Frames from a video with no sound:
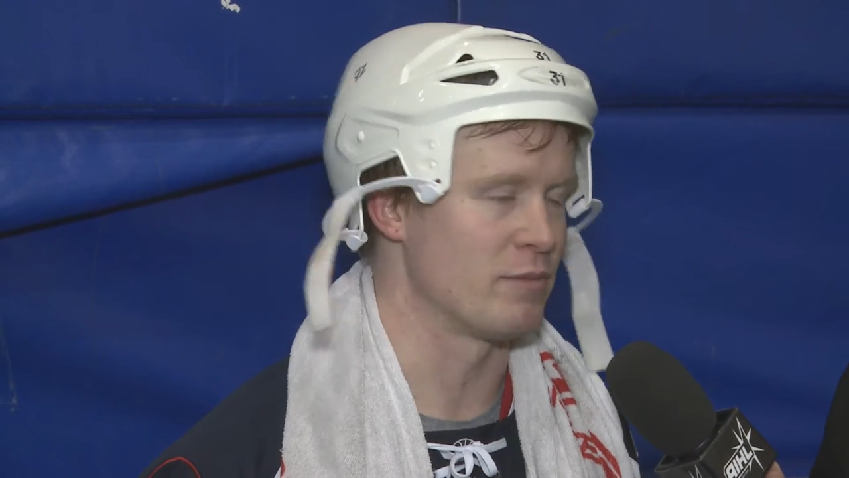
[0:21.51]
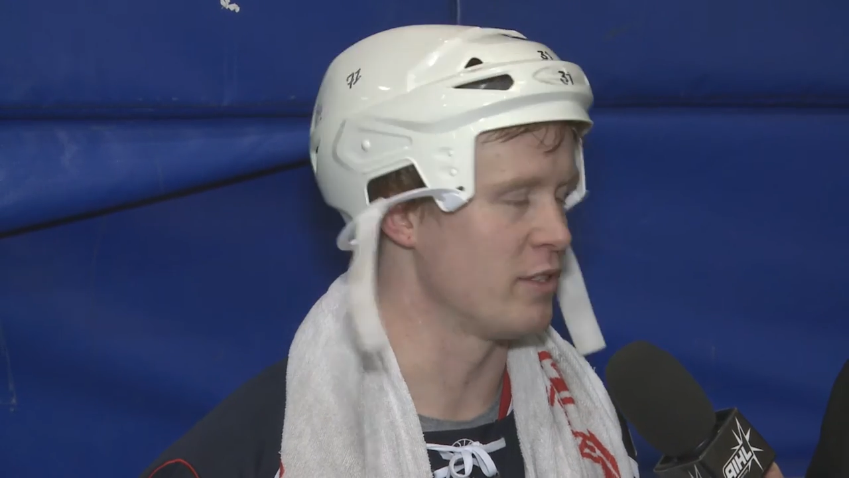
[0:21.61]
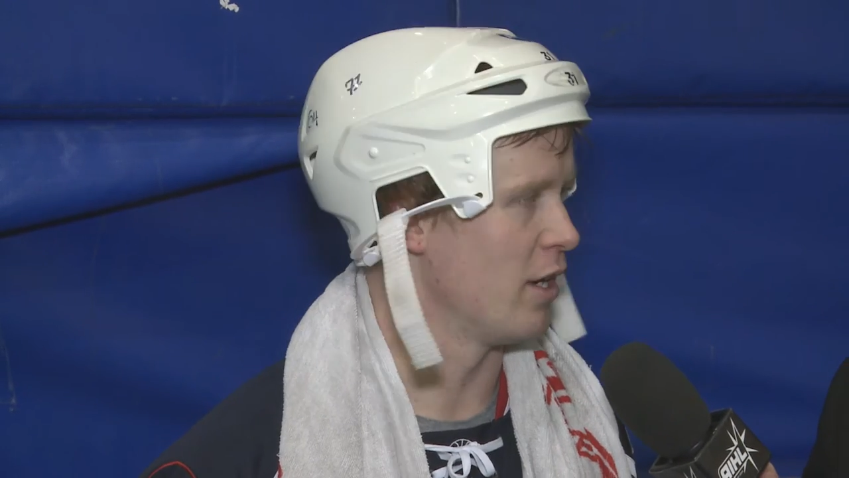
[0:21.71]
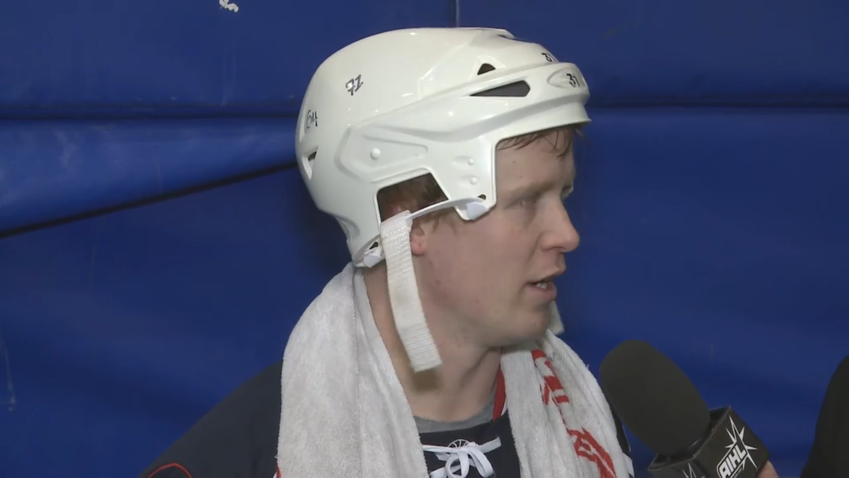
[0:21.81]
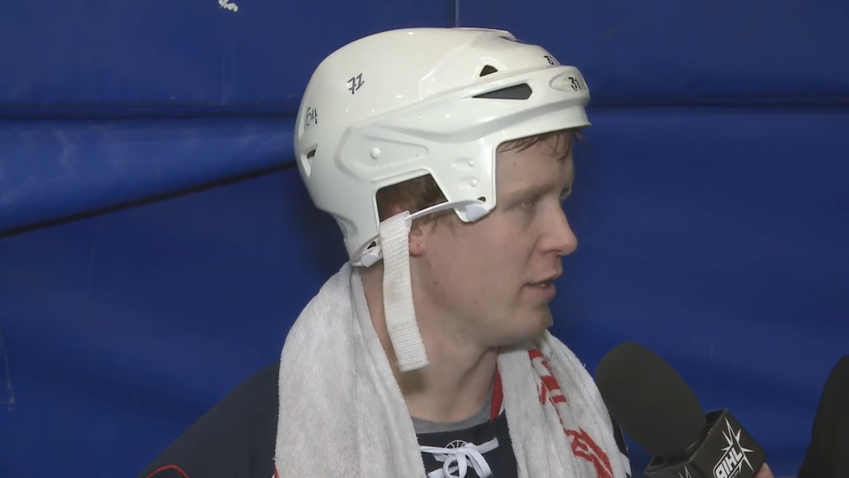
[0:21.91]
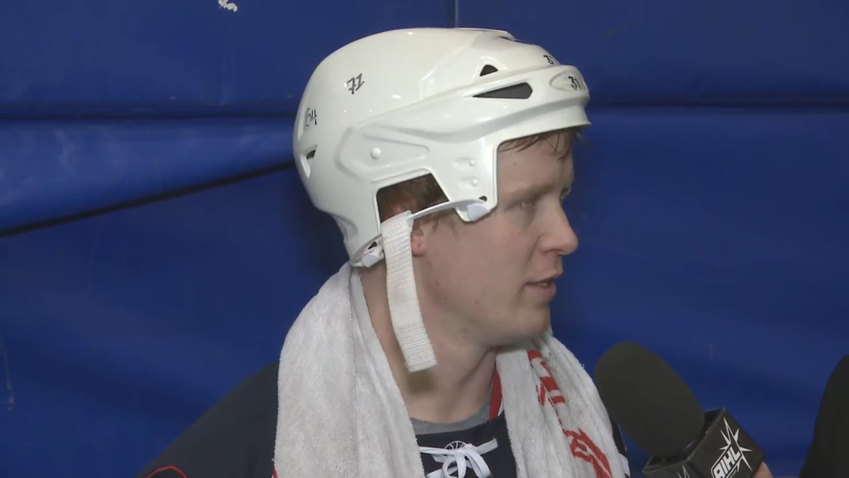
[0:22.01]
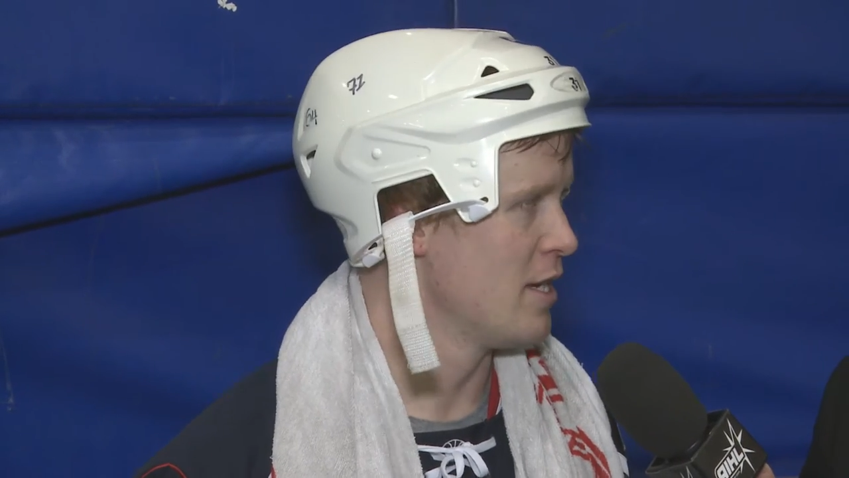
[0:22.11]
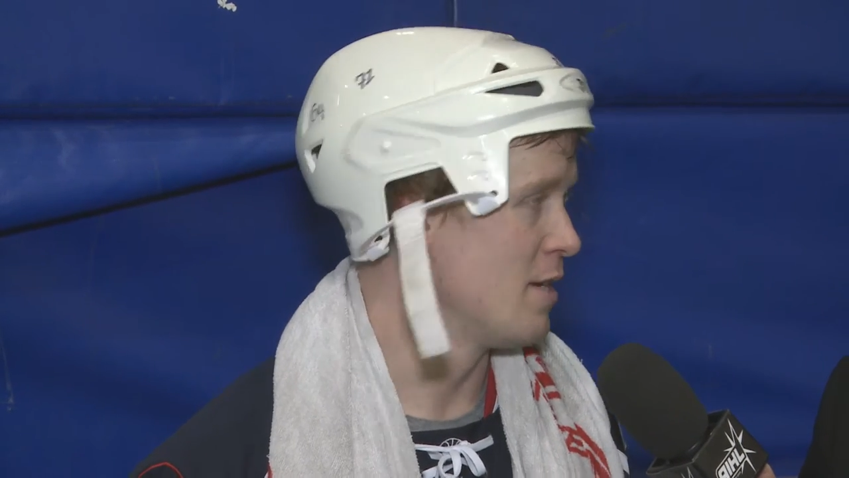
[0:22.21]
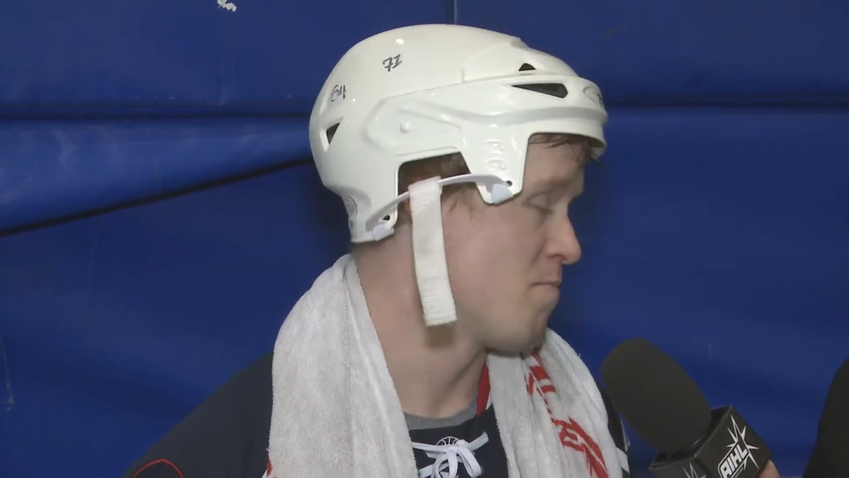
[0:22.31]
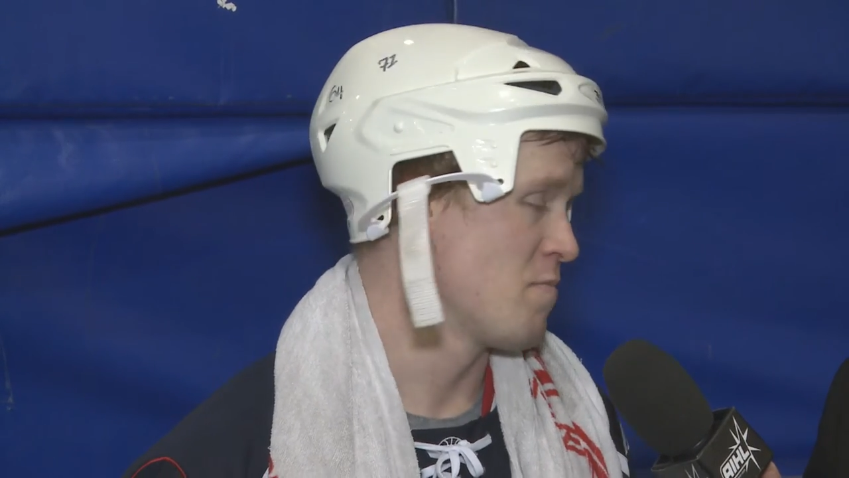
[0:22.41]
So
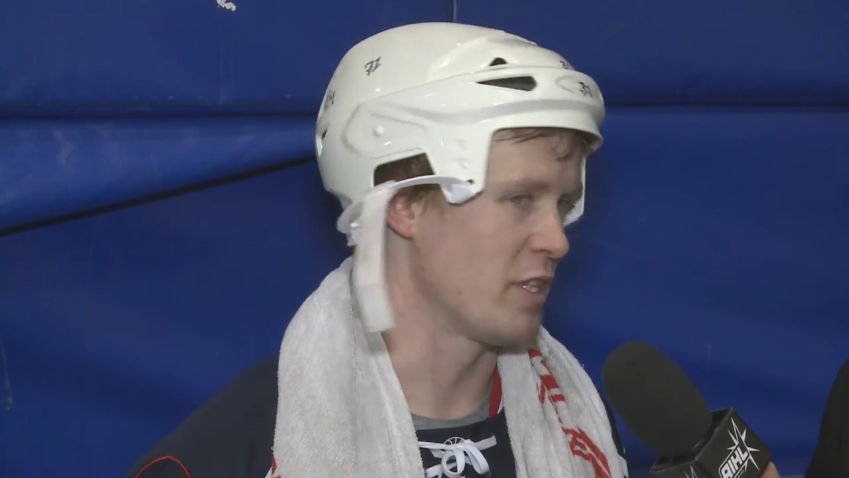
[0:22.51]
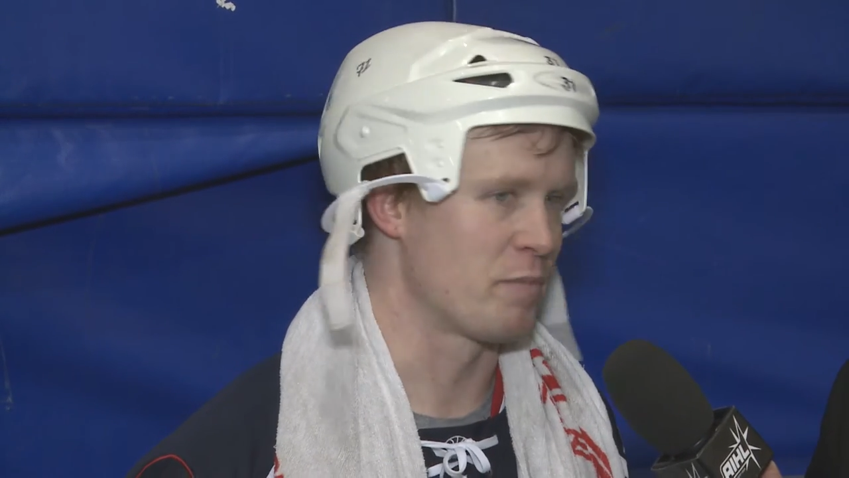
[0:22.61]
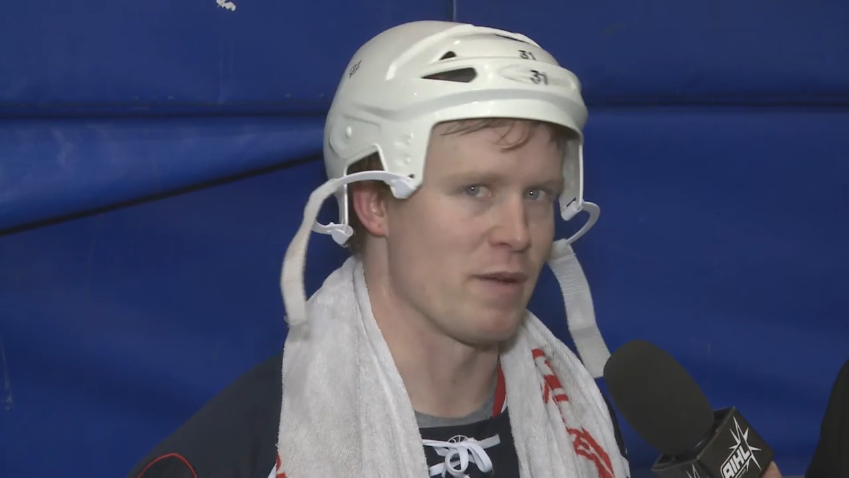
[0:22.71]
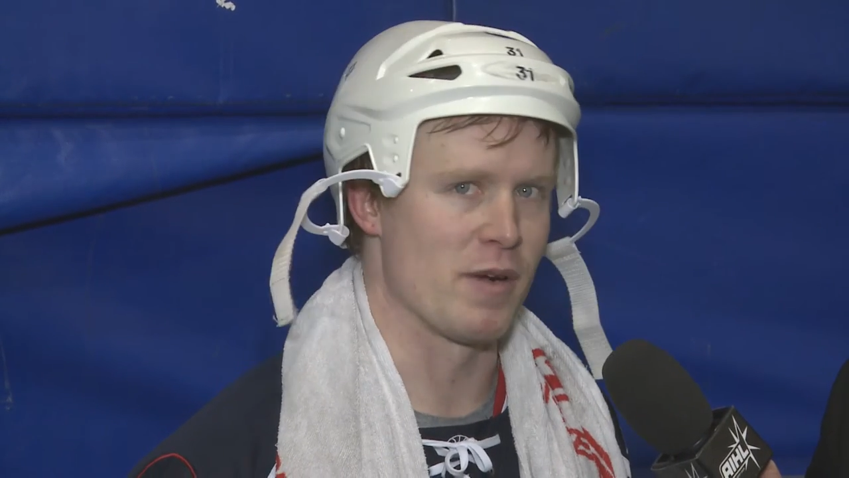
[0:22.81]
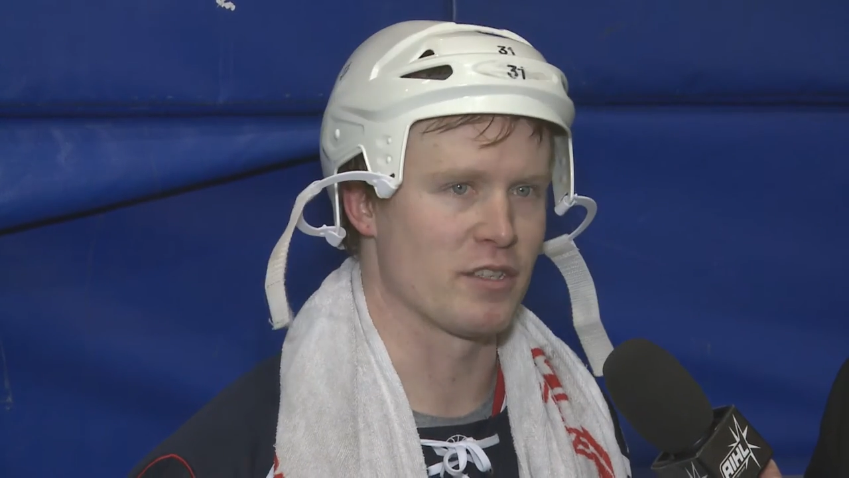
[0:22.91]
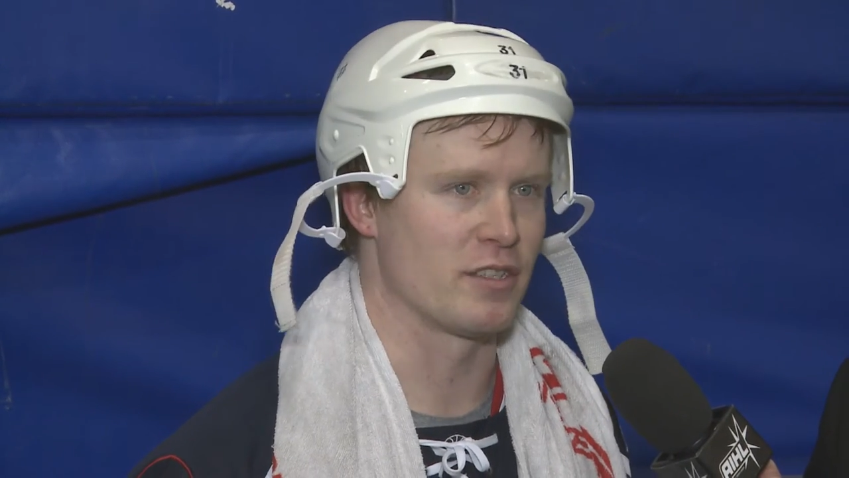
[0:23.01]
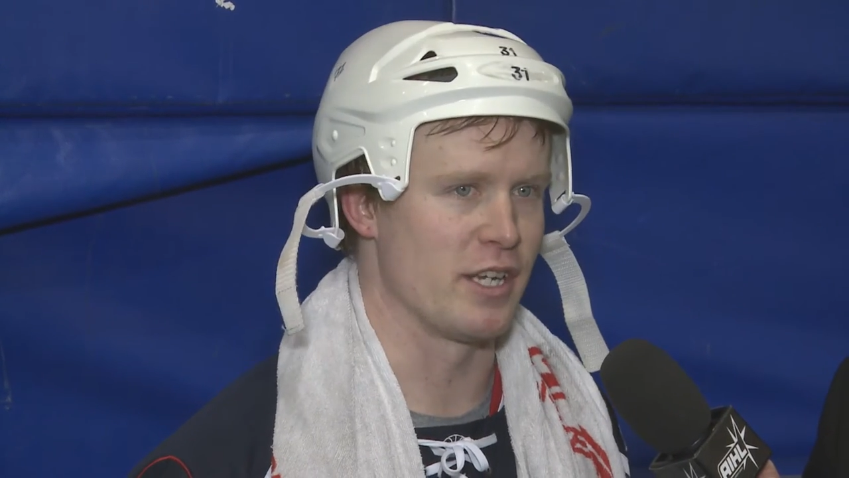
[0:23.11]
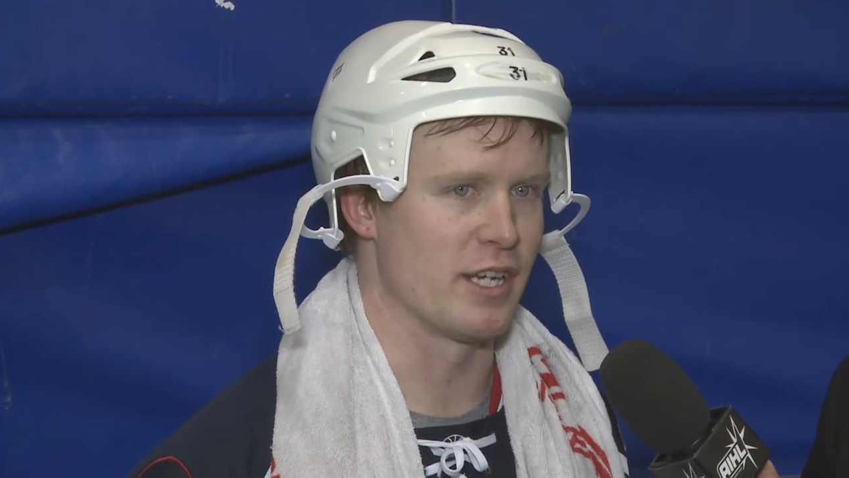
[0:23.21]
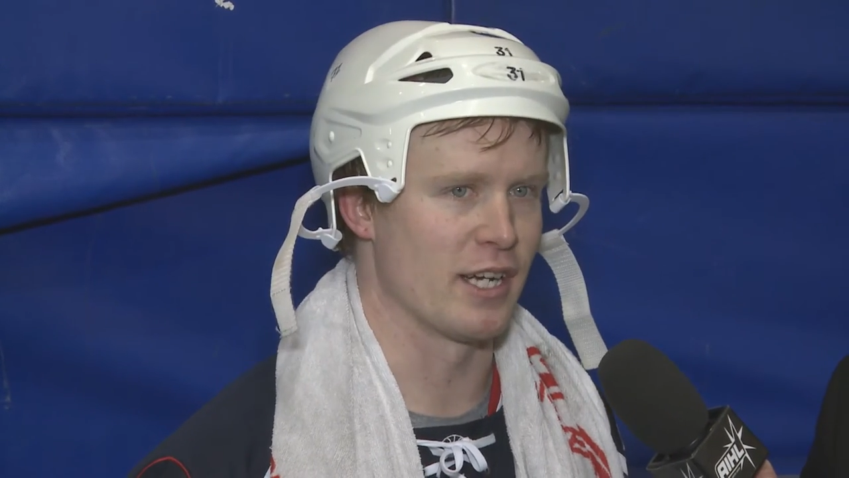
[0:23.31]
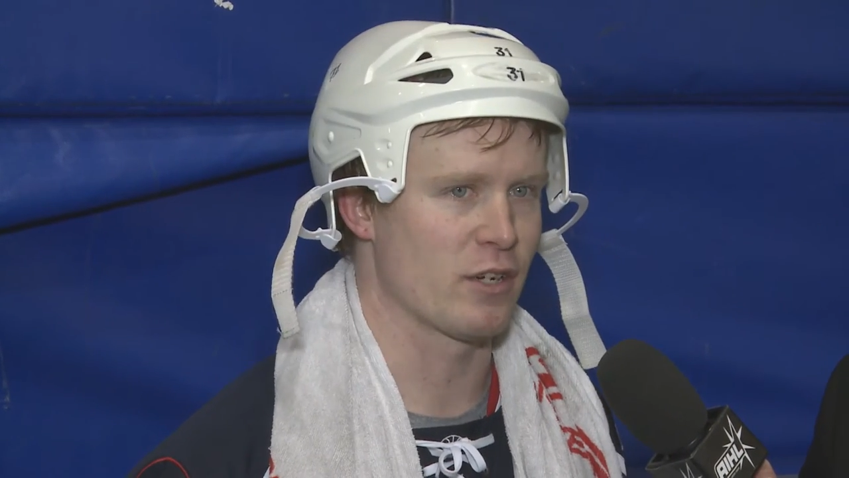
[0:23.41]
that's pretty much the uh,